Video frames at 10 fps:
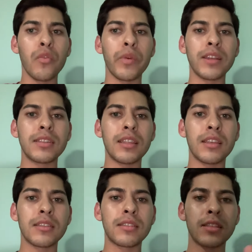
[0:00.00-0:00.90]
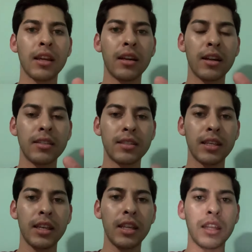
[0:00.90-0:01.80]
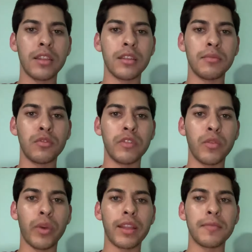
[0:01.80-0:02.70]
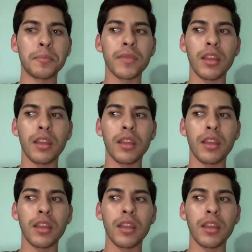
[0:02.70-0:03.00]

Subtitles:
We see this a scene in the movie when